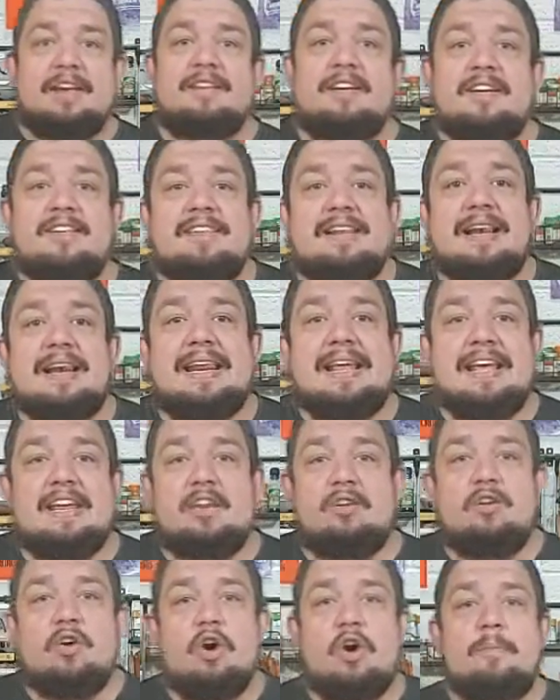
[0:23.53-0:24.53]
Nice
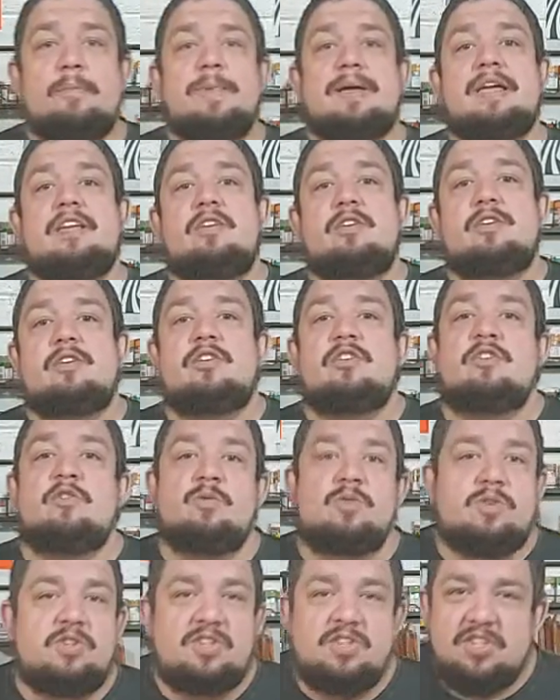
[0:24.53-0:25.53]
lean cut of meat. You can
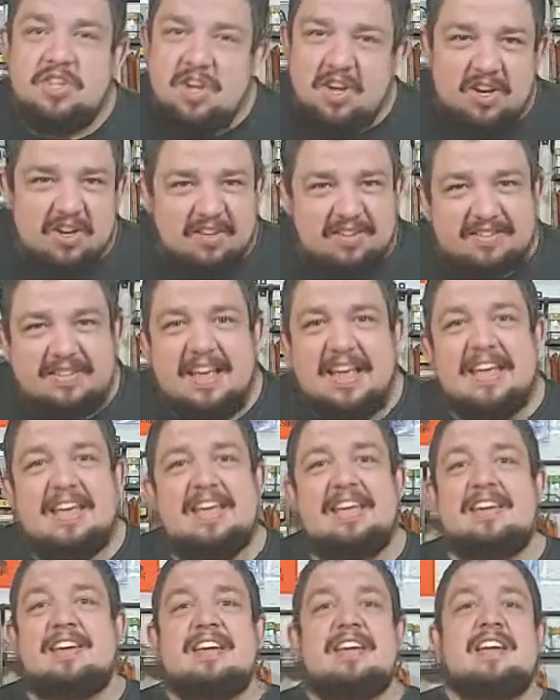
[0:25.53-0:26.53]
use skirt
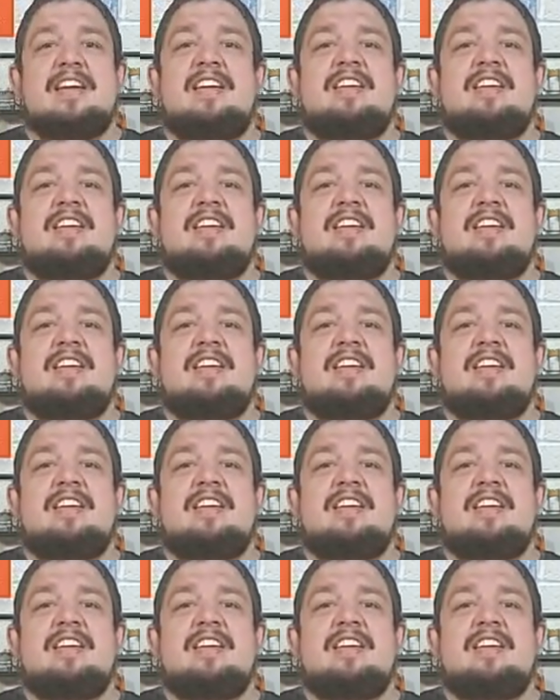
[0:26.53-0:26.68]
steak.